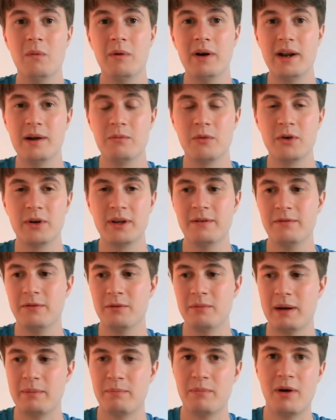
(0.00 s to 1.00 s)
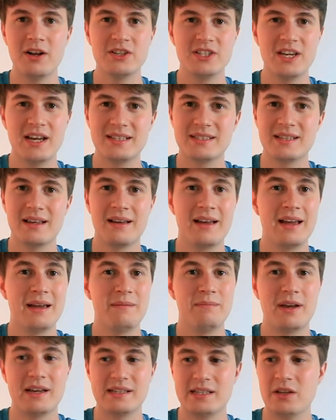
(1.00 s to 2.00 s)
when I'm working for my projects,
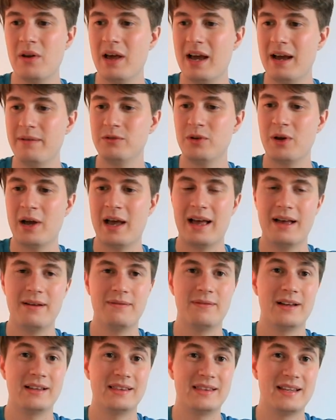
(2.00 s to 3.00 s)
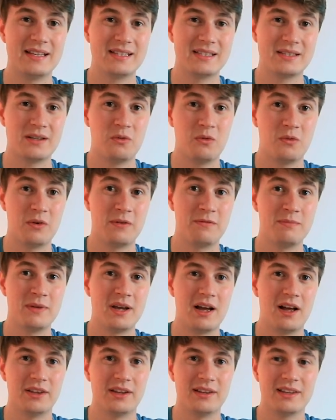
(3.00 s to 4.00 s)
because I don't have to have this with
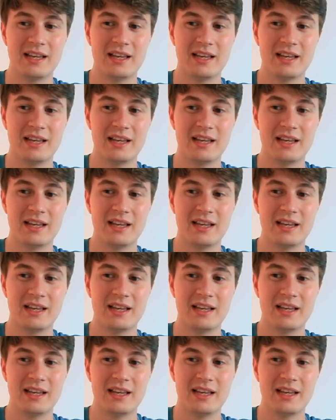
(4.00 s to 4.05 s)
me all the